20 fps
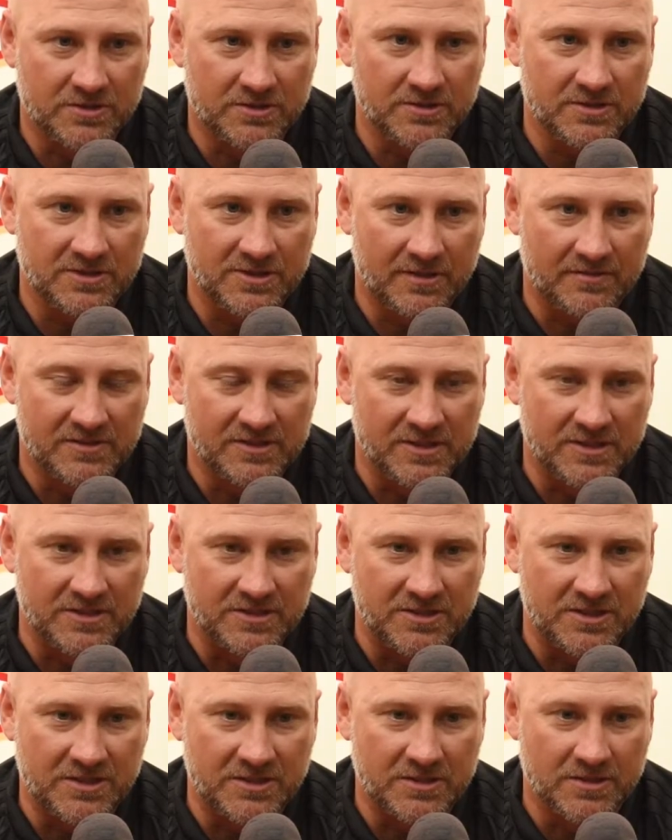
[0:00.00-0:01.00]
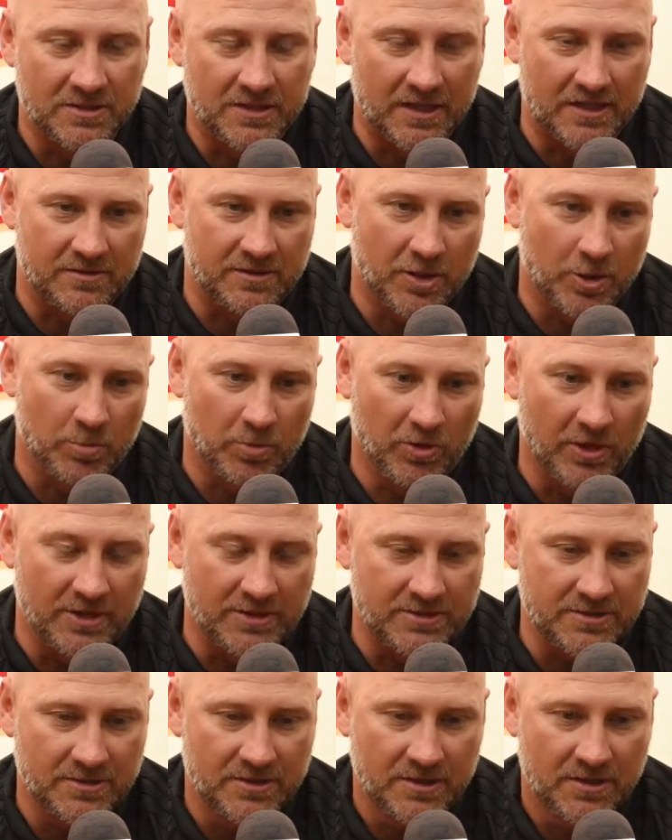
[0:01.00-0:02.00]
17 season at their
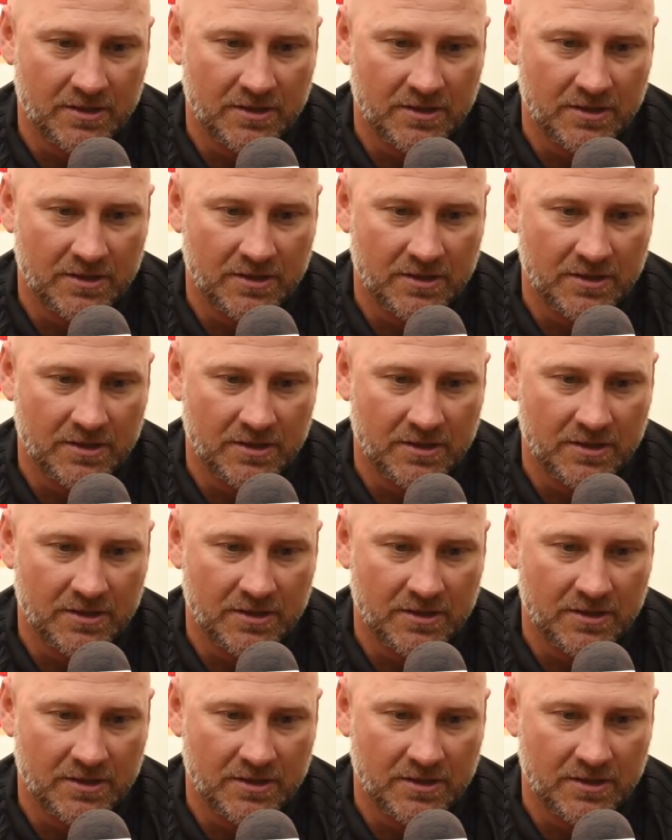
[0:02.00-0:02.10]
place.